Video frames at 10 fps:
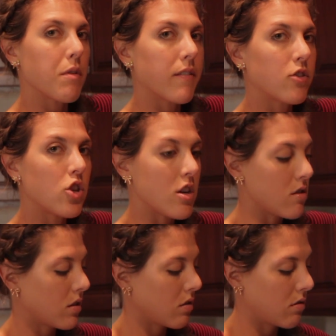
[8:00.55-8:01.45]
we have
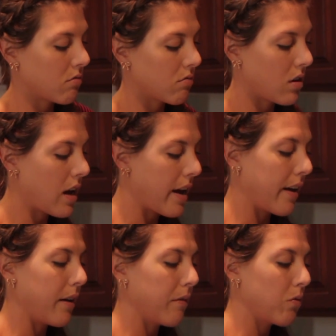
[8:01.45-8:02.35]
cheese.
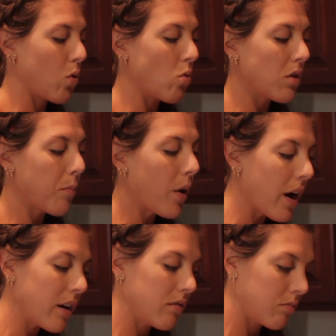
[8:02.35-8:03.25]
The only
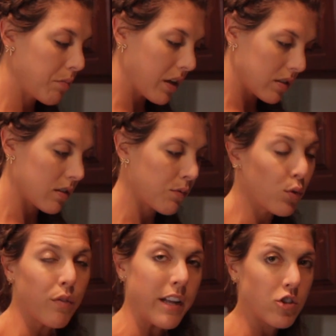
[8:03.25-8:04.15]
part, because this
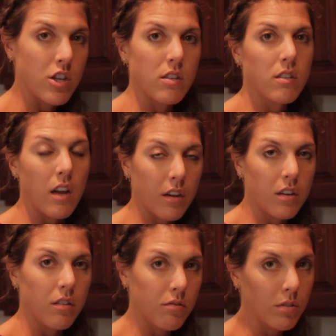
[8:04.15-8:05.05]
full fat cheese is not
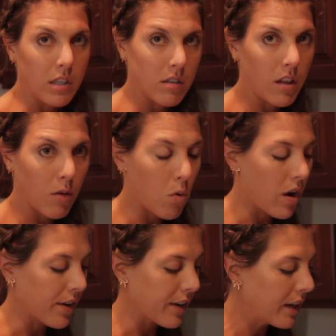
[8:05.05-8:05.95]
going to release a lot of
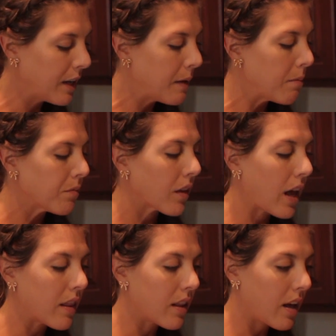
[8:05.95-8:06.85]
water,
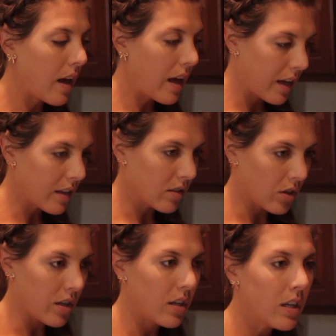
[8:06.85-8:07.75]
and the egg is
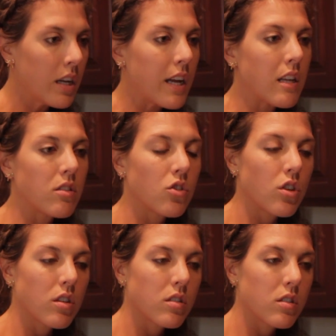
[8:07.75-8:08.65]
good, it's
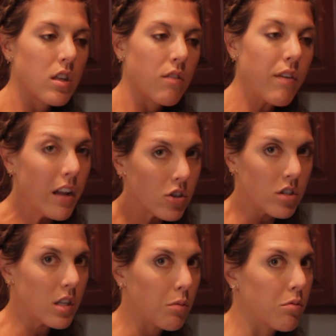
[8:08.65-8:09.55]
just the
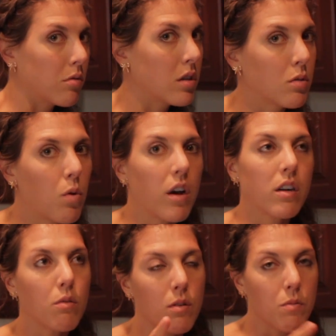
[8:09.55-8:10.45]
veggies that would release
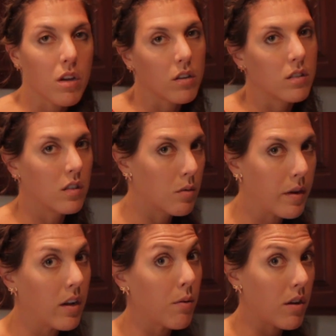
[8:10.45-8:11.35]
water when we cooked it in the
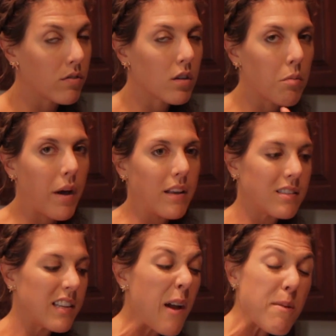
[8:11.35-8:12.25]
microwave. So by
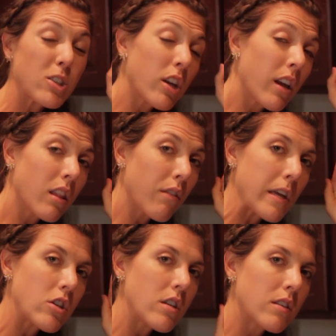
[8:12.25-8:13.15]
sandwiching the
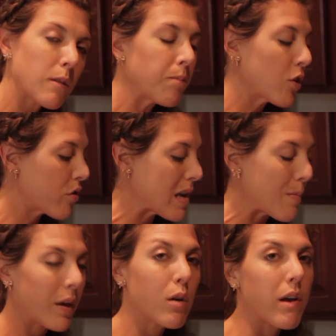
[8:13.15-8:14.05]
veggies, you're
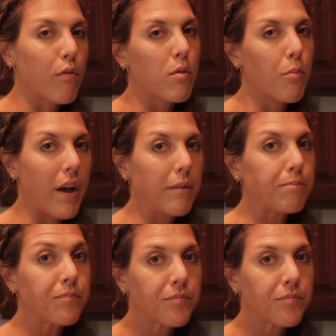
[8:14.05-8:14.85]
keeping it away from the bread.